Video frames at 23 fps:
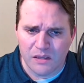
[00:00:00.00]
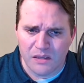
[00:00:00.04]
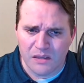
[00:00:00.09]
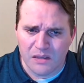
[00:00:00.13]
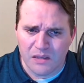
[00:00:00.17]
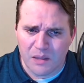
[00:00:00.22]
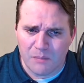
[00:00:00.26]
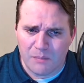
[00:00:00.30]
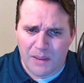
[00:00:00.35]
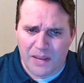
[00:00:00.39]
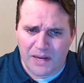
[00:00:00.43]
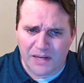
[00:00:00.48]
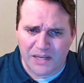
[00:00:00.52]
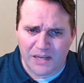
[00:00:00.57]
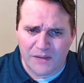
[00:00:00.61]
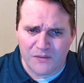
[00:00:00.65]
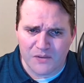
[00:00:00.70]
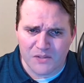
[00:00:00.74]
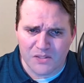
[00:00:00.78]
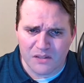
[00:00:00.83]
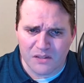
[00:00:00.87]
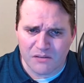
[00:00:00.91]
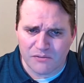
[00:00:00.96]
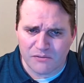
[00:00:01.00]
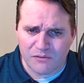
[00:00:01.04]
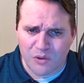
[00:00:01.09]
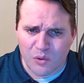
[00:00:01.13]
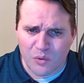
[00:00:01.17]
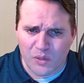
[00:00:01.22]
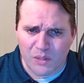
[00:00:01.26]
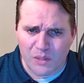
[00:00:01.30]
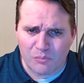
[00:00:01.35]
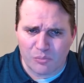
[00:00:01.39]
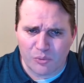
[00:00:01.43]
A magnificent
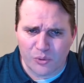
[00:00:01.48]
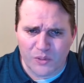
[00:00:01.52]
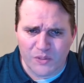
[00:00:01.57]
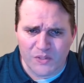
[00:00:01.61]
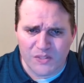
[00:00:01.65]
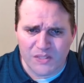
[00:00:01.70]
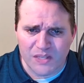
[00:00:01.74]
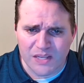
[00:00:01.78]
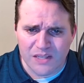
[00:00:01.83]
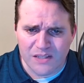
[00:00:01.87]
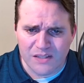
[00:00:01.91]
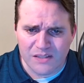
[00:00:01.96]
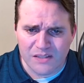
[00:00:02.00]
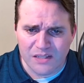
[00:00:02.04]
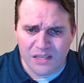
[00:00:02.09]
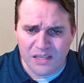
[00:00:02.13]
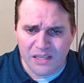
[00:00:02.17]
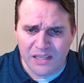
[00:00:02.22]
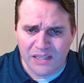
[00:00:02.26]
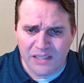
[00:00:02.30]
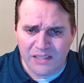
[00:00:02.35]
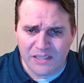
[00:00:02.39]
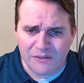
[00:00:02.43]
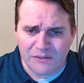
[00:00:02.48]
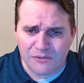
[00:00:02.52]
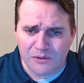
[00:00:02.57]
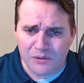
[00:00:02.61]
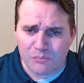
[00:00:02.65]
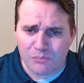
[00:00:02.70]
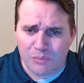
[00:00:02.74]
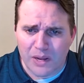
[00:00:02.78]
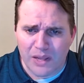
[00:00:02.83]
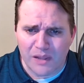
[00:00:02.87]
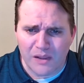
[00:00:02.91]
floating princess,
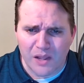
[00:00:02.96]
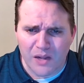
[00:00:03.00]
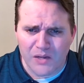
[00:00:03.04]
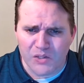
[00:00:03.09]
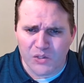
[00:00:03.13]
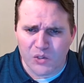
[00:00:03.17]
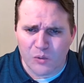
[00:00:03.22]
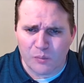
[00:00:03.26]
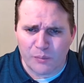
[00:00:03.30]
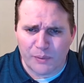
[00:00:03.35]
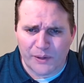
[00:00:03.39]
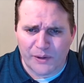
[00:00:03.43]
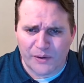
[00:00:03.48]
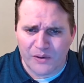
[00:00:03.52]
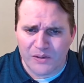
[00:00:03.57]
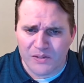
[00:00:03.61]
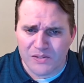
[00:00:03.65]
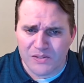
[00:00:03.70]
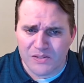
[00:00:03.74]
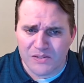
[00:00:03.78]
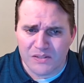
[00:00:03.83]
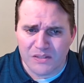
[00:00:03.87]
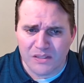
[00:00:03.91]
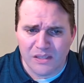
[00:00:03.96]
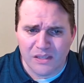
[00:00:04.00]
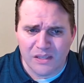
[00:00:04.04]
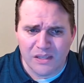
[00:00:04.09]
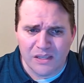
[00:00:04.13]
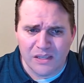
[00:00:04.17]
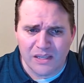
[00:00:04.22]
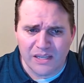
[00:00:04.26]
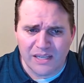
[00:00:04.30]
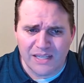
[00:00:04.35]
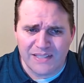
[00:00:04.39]
different biological parents,
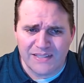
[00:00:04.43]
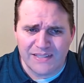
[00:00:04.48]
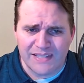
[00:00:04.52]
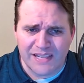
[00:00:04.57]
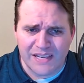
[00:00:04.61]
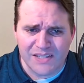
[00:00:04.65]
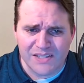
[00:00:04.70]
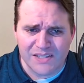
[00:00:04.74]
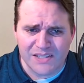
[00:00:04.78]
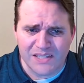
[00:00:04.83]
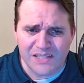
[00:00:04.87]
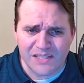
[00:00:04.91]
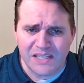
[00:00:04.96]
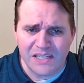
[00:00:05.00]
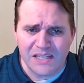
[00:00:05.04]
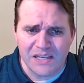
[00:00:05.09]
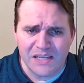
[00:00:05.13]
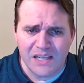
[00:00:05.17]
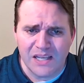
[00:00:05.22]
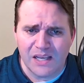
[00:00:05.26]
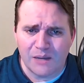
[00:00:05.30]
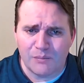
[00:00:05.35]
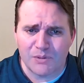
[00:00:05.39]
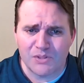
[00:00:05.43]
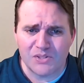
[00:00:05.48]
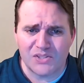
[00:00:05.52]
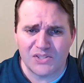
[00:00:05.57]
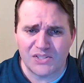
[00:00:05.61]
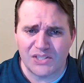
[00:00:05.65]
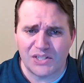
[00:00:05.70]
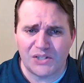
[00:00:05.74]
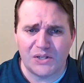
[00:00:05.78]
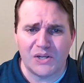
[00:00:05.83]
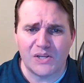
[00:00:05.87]
a destiny, a
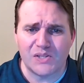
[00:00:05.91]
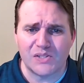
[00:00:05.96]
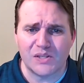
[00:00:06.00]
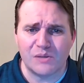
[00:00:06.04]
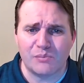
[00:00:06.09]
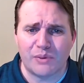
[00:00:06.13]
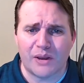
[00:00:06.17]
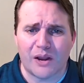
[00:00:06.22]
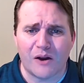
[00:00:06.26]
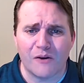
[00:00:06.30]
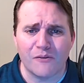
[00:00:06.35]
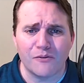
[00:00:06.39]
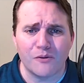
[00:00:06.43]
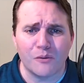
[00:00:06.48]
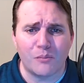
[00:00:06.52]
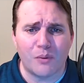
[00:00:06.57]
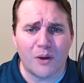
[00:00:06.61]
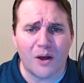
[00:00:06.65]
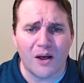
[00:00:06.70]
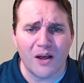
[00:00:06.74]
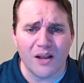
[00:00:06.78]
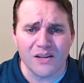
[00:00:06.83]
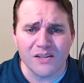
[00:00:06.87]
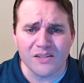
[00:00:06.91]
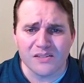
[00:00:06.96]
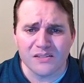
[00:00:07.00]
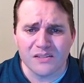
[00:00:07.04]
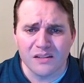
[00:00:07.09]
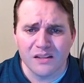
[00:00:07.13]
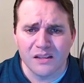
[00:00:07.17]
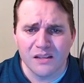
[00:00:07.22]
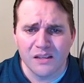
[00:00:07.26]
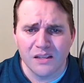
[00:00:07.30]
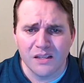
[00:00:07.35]
mysterious and powerful box.
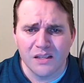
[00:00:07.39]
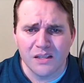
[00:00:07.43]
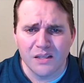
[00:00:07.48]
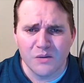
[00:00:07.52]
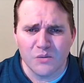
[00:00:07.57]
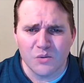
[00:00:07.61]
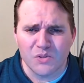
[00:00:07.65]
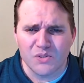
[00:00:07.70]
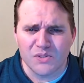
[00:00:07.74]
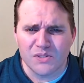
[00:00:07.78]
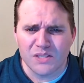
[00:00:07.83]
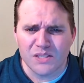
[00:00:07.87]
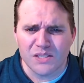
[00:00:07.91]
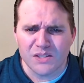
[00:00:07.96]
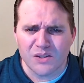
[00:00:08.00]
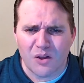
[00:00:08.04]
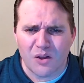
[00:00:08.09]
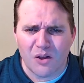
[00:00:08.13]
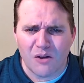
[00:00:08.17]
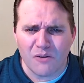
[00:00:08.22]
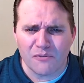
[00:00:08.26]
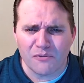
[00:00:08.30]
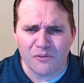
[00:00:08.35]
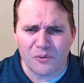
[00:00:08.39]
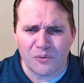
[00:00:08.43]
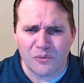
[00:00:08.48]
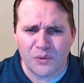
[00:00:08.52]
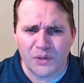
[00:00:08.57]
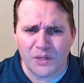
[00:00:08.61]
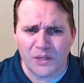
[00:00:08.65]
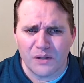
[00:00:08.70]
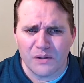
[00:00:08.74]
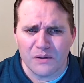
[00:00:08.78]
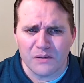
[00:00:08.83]
Was this all for
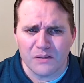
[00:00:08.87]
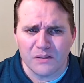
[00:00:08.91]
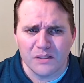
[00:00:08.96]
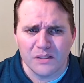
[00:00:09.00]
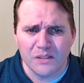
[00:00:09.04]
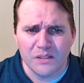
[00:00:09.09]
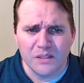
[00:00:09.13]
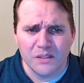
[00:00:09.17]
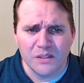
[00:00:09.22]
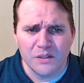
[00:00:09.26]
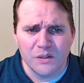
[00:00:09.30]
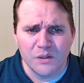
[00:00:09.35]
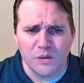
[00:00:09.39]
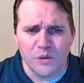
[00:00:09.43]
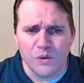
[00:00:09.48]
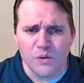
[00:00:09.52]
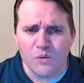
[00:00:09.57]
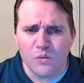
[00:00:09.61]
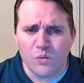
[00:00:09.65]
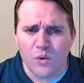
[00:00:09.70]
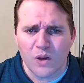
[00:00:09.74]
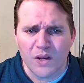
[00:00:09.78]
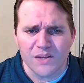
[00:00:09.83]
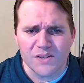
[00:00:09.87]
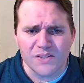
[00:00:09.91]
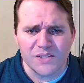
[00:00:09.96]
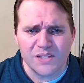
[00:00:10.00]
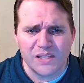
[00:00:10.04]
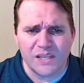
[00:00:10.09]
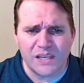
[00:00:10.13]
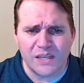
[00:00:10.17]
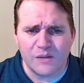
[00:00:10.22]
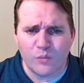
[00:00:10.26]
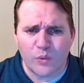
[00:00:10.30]
real? Who was
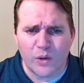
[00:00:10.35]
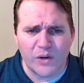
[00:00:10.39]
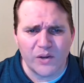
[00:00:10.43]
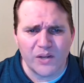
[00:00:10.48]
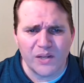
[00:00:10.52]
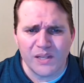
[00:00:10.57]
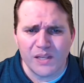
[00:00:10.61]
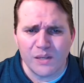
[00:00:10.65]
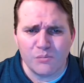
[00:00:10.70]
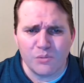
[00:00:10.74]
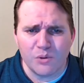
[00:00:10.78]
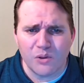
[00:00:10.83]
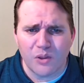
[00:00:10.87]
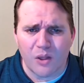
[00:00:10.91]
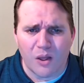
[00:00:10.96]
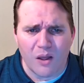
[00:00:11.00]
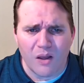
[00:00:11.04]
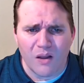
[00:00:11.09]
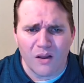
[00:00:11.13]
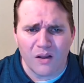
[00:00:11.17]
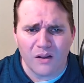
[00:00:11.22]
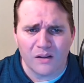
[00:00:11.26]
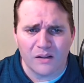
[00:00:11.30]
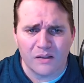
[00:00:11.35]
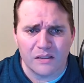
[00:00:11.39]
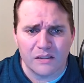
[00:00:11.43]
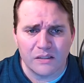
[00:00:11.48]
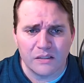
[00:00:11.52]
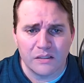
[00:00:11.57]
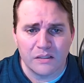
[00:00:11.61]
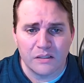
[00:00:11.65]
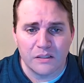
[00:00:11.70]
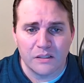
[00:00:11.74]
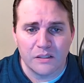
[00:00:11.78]
he and where did he belong?
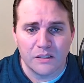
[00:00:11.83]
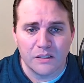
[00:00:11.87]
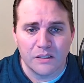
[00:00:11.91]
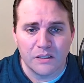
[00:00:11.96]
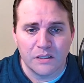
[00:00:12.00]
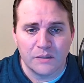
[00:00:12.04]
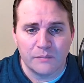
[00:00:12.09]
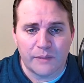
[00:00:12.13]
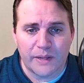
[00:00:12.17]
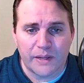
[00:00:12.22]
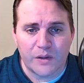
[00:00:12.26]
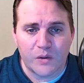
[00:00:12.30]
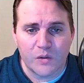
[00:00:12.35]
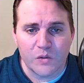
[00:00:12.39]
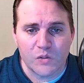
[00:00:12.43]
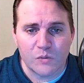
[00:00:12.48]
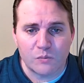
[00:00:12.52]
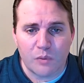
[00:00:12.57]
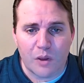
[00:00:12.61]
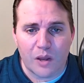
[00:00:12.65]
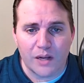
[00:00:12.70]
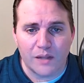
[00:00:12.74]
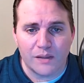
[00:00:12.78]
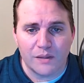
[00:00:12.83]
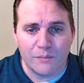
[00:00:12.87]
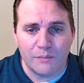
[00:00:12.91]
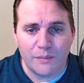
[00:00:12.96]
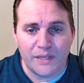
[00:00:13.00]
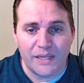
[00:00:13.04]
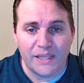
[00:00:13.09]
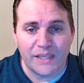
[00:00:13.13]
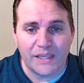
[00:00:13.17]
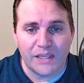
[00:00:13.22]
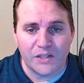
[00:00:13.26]
Michael spotted the
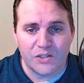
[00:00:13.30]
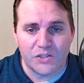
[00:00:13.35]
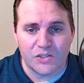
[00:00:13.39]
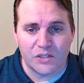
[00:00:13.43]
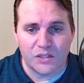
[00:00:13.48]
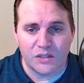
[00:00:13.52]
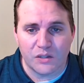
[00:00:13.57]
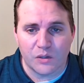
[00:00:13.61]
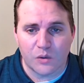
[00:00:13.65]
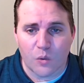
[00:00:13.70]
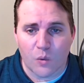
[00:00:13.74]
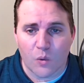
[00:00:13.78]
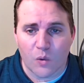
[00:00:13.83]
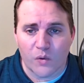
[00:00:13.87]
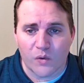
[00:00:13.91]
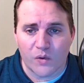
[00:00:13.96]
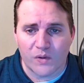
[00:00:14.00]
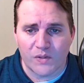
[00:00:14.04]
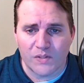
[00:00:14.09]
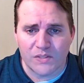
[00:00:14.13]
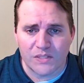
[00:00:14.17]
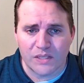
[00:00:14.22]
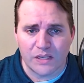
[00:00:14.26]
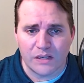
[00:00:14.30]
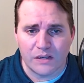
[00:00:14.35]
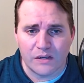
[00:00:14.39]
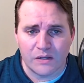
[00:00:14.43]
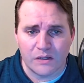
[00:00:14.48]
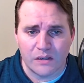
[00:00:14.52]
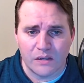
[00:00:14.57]
mini kitchen in the corner and said,